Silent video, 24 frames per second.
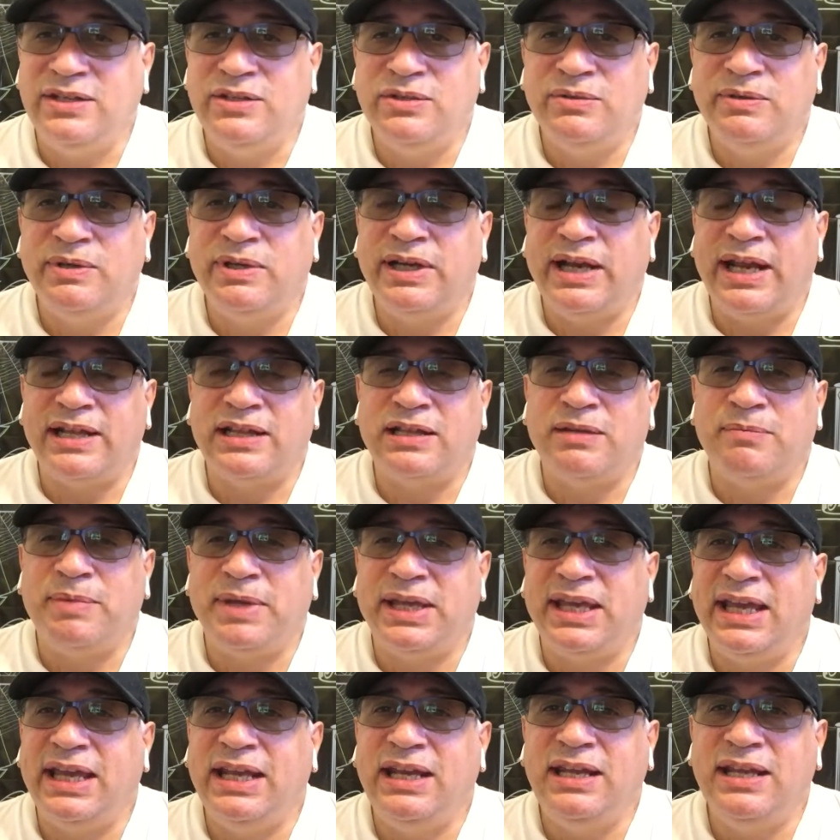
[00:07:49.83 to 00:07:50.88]
do it at the
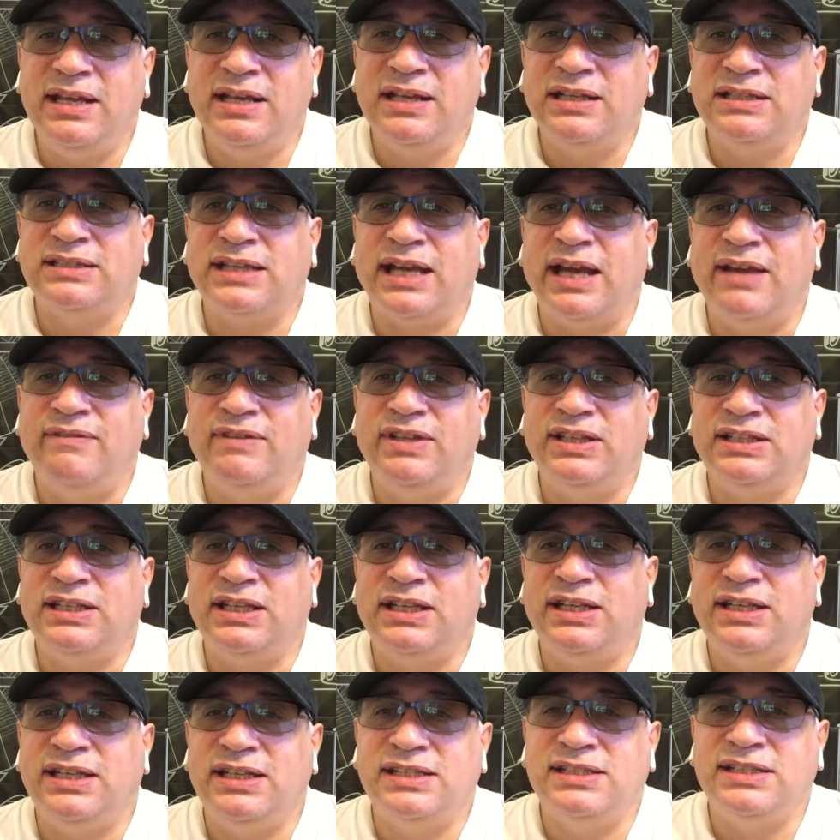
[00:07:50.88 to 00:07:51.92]
beginning because I have the
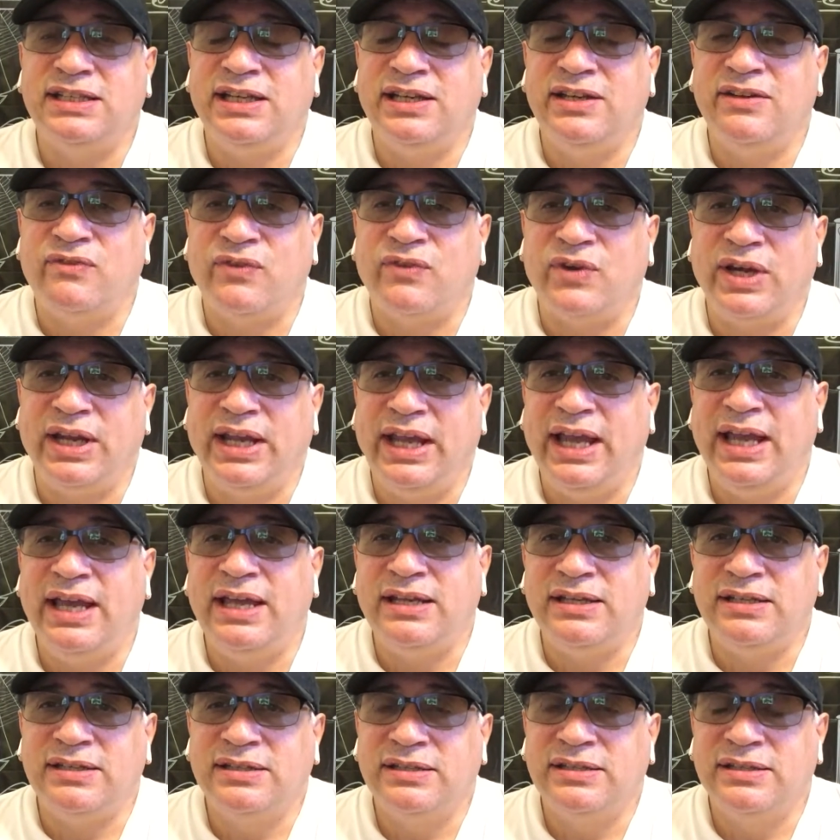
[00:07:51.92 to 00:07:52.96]
tendency to
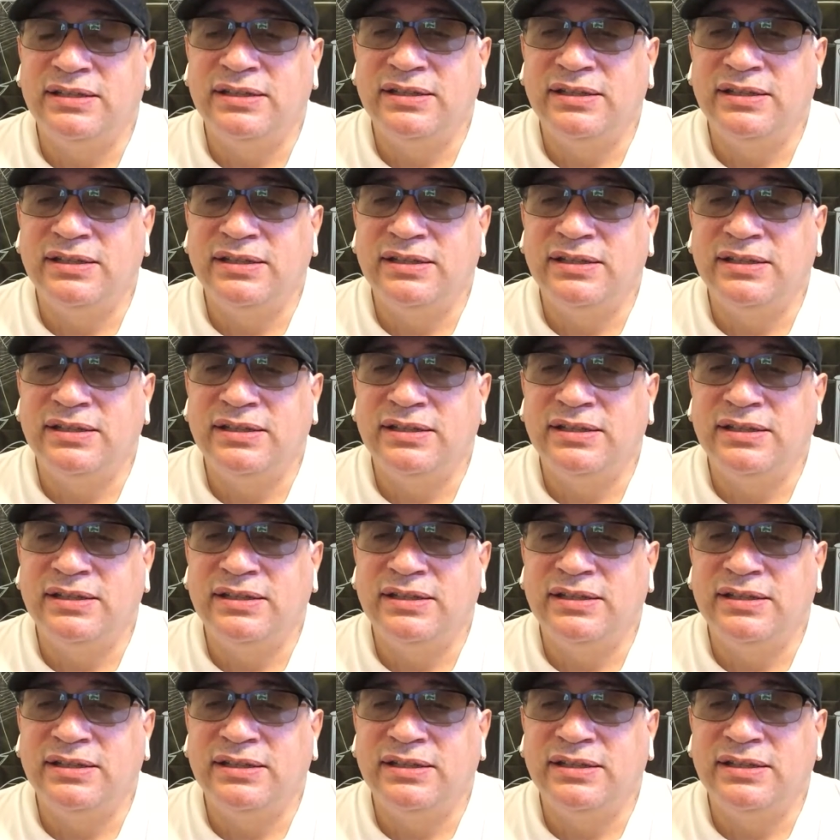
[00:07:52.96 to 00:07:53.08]
forget.